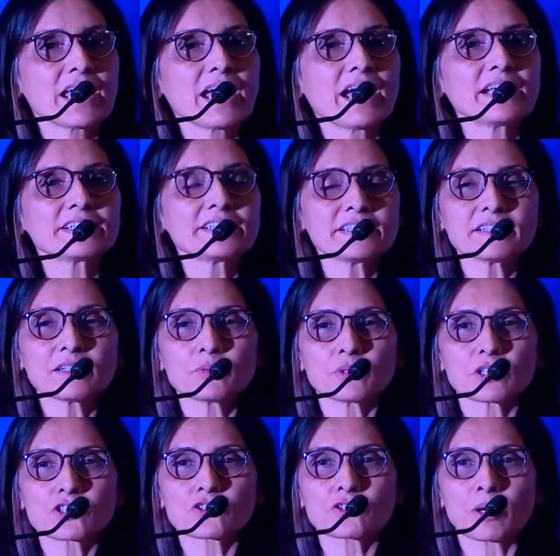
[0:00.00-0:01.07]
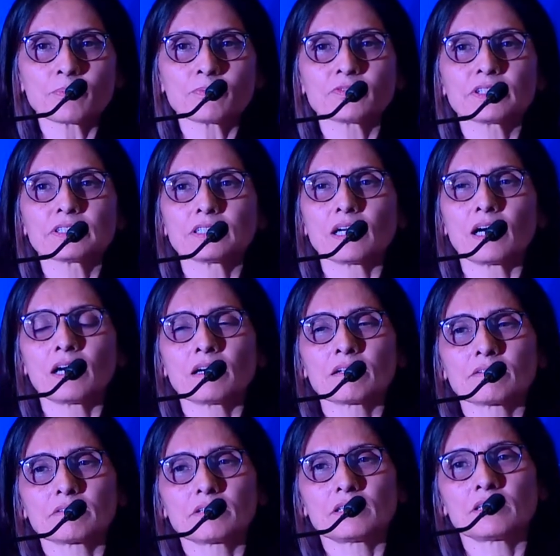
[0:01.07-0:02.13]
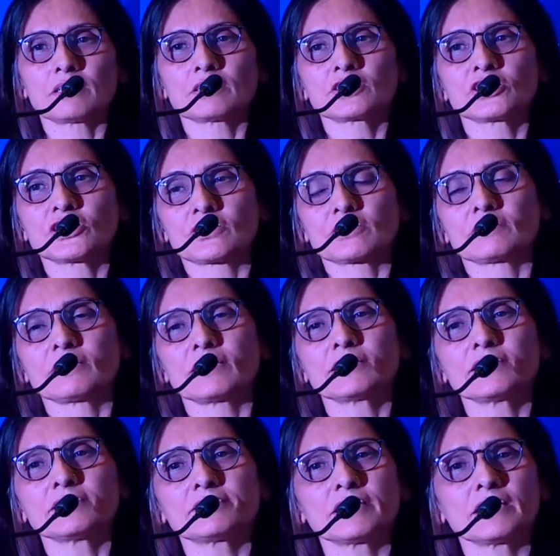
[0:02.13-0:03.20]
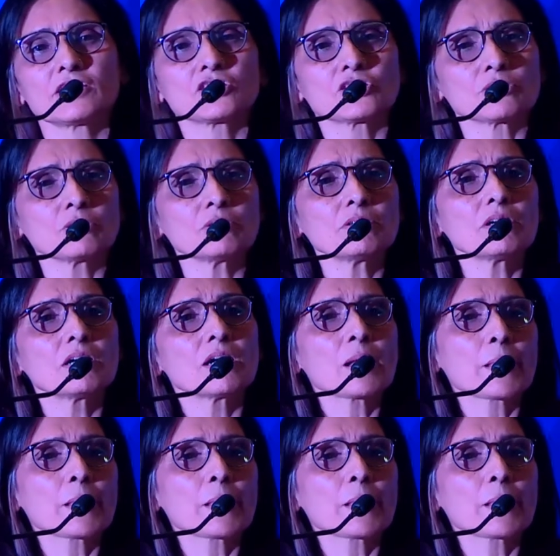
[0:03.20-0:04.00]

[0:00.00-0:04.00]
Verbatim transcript: And he did a workshop with our uh, teachers and he said, you know,